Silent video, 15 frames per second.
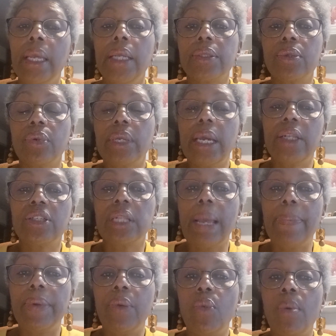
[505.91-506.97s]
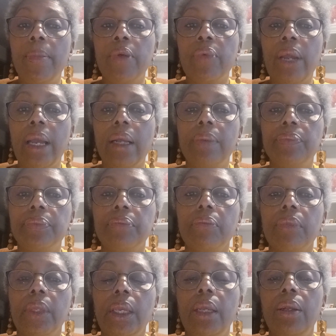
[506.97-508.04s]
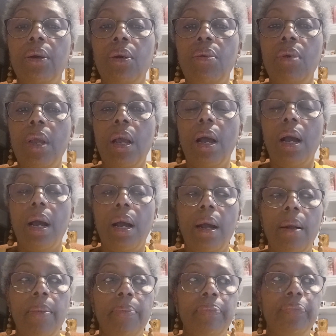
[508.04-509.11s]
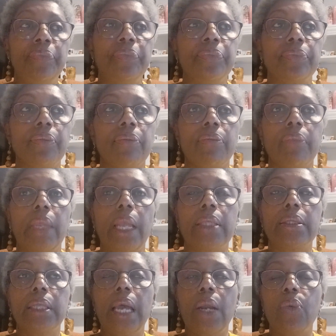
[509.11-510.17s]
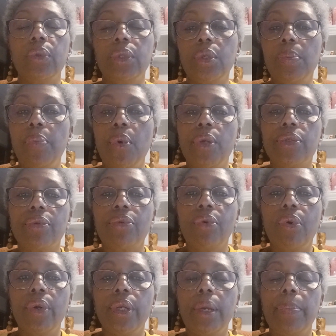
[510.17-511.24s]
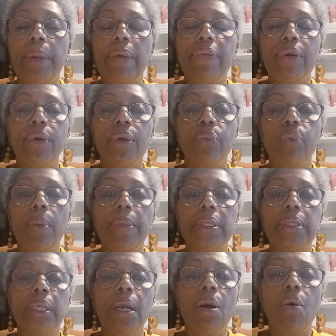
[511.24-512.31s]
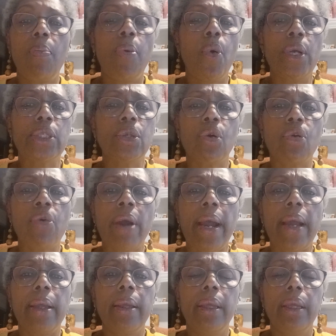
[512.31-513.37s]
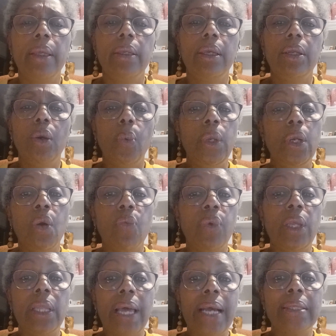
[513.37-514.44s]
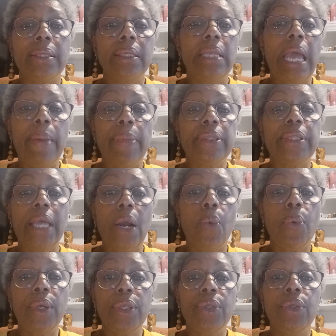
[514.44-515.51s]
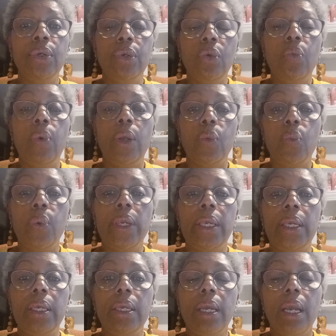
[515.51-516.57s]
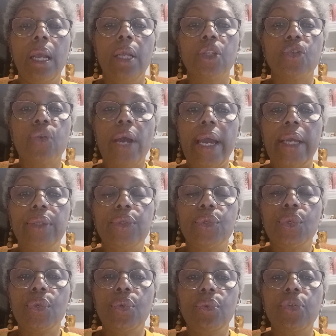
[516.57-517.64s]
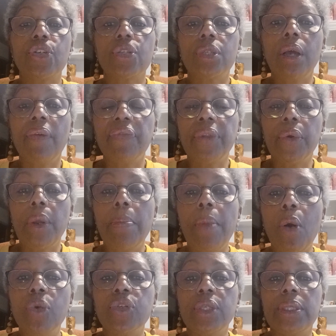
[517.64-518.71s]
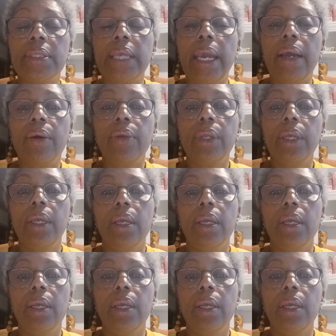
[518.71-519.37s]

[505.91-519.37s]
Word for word: It's okay to slap a woman around. You know, um, it's like when little boys are growing up, I've heard women say, oh, boys don't cry. You know, we don't realize the damage that we do when we try to stuff their emotions down.